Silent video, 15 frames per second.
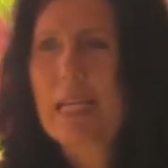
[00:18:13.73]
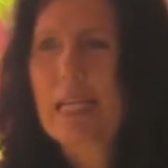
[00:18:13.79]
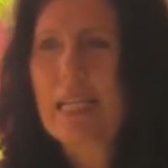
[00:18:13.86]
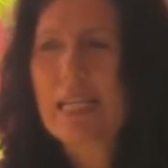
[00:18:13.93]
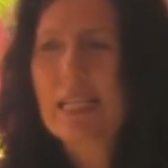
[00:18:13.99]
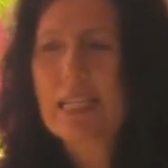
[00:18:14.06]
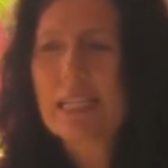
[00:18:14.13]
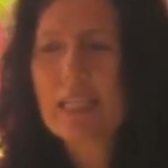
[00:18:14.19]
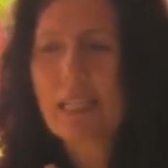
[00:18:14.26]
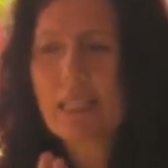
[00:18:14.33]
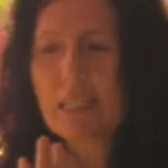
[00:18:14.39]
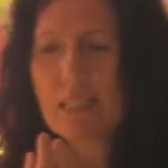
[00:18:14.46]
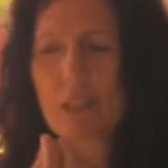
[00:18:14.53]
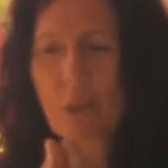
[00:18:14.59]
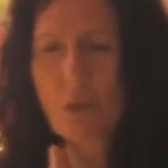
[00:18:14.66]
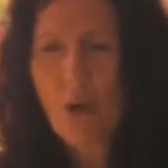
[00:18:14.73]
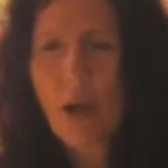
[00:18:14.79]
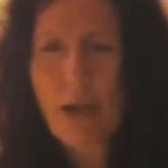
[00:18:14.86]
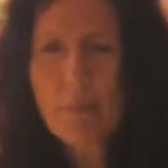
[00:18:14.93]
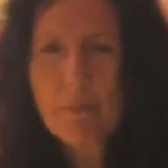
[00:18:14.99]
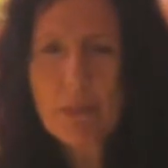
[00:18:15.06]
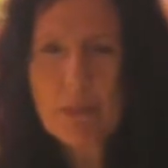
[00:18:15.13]
And I
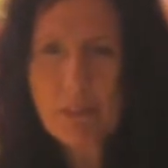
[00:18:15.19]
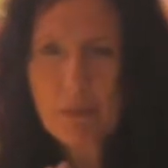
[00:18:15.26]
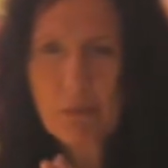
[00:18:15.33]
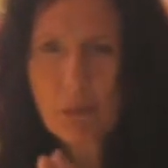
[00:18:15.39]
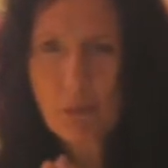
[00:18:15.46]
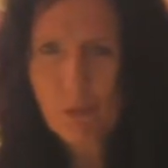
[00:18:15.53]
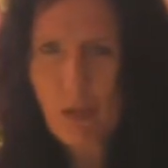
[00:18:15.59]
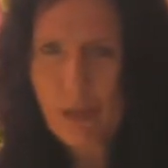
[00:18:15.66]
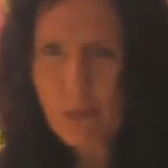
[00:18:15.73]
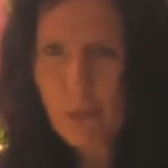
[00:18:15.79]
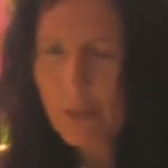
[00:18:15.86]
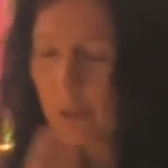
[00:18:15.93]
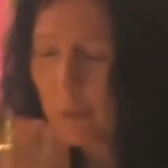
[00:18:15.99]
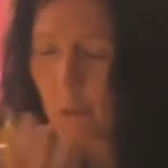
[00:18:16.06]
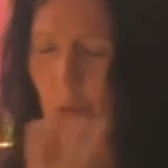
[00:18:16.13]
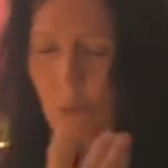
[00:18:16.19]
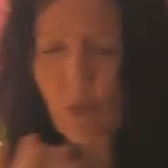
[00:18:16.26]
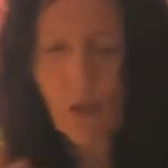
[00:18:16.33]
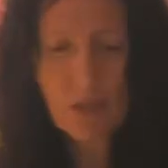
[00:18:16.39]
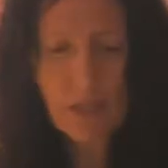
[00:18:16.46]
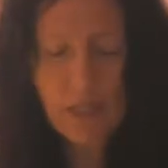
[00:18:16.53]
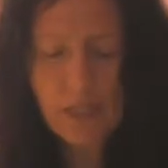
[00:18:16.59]
described to them the following. There was
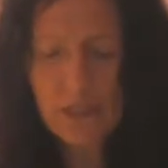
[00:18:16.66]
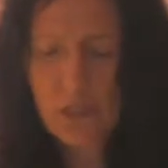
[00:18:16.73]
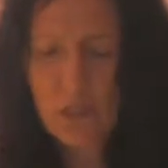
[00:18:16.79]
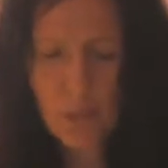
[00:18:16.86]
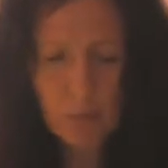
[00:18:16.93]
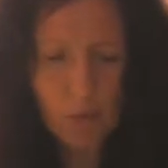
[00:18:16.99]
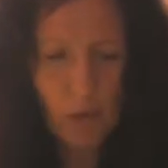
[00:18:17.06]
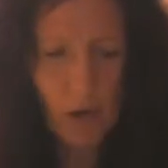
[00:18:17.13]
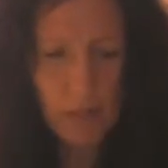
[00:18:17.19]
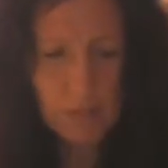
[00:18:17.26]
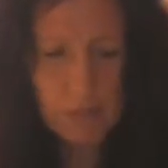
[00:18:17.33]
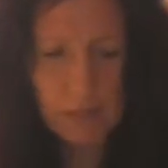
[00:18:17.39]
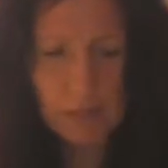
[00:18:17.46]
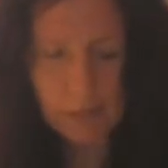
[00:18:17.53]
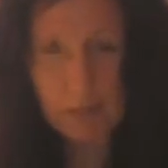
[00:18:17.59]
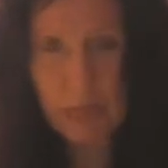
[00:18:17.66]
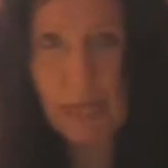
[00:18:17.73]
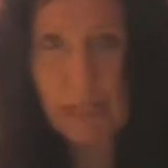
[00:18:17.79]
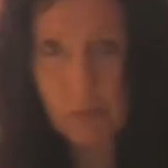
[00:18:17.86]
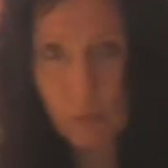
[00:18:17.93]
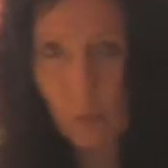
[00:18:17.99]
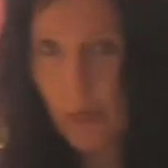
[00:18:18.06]
one lady, she brought me the black
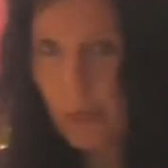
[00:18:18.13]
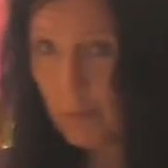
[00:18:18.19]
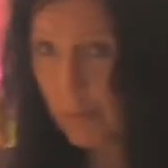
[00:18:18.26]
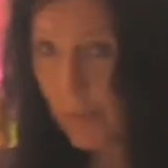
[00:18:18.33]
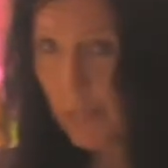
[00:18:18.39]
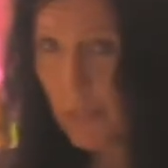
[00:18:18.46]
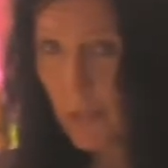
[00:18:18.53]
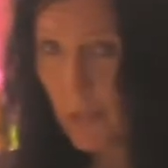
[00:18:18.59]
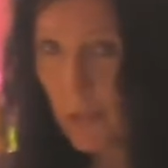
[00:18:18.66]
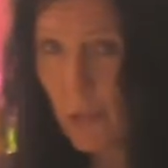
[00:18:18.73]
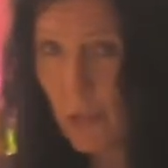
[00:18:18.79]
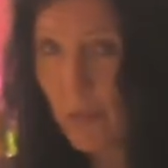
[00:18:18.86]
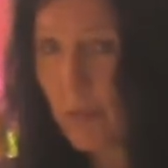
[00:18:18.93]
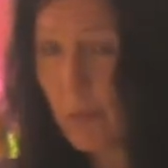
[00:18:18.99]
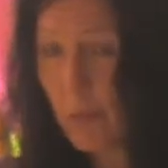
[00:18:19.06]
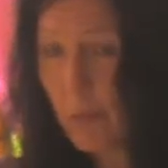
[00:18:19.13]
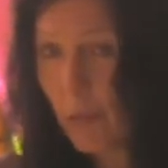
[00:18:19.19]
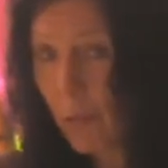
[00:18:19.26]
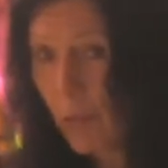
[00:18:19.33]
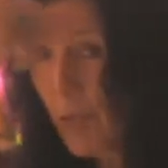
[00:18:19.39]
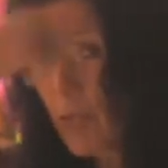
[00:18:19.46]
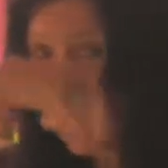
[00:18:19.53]
and white pictures from
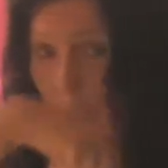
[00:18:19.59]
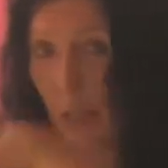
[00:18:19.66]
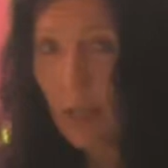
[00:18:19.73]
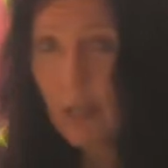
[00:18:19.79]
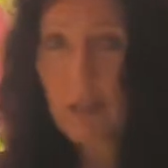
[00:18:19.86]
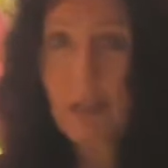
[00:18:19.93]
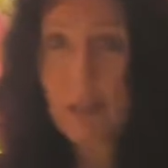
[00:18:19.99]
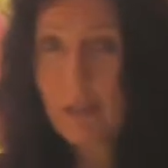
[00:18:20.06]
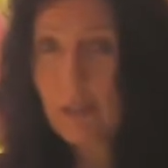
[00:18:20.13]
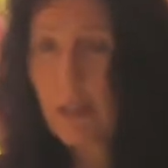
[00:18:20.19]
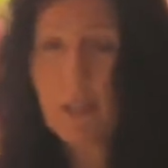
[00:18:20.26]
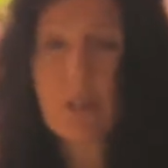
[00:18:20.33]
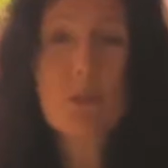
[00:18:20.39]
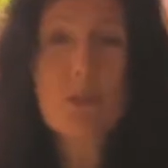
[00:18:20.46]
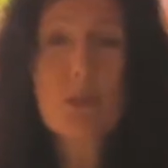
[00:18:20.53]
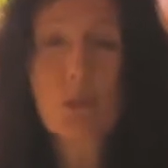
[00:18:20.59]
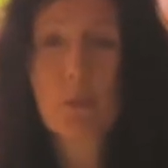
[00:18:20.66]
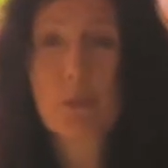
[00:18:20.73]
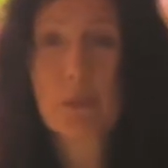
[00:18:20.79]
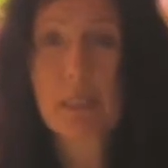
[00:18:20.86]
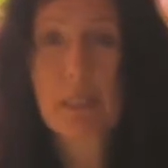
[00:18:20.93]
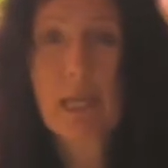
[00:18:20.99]
her
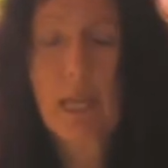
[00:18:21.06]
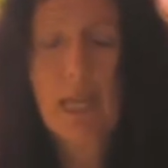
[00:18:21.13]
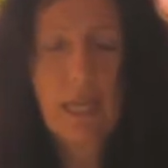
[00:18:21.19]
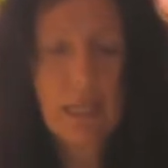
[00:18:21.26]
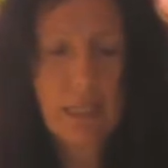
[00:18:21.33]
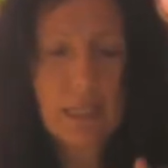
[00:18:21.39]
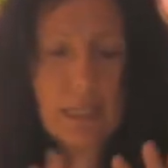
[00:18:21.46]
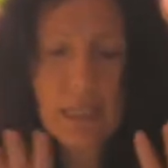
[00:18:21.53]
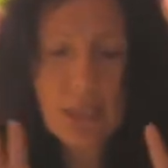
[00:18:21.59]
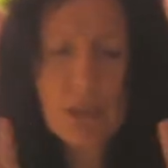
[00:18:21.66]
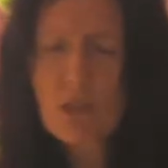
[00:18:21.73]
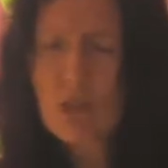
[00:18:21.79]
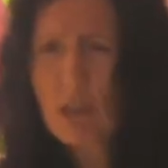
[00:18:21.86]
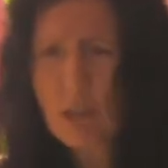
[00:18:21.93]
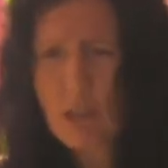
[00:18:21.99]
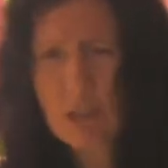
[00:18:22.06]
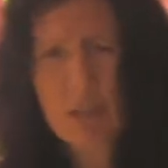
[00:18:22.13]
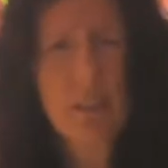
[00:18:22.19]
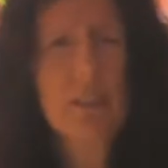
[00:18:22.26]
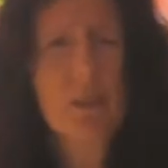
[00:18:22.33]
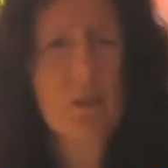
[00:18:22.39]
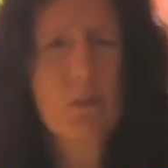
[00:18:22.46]
endoscopy, and it looked
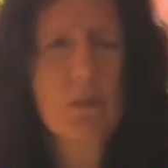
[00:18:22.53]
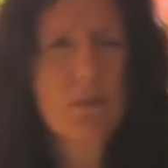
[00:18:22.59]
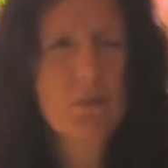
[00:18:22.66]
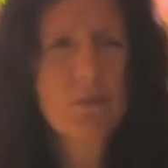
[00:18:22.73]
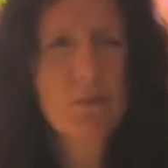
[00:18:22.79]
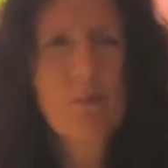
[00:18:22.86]
terrible.